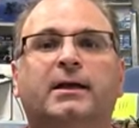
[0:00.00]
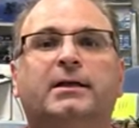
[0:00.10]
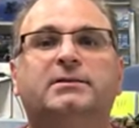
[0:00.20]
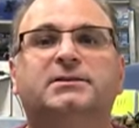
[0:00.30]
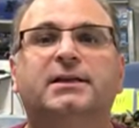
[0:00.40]

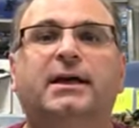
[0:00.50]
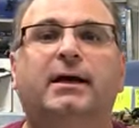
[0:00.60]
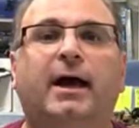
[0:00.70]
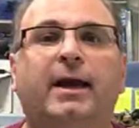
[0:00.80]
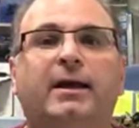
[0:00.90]
Can you
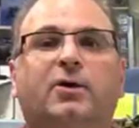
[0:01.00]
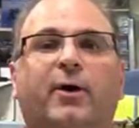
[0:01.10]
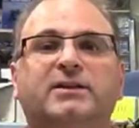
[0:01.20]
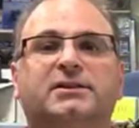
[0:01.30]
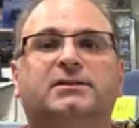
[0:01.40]
see any
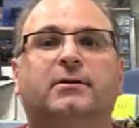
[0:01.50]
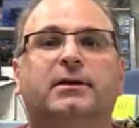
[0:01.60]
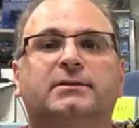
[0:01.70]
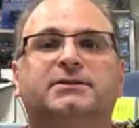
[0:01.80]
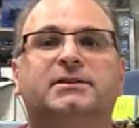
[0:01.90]
questions? Well,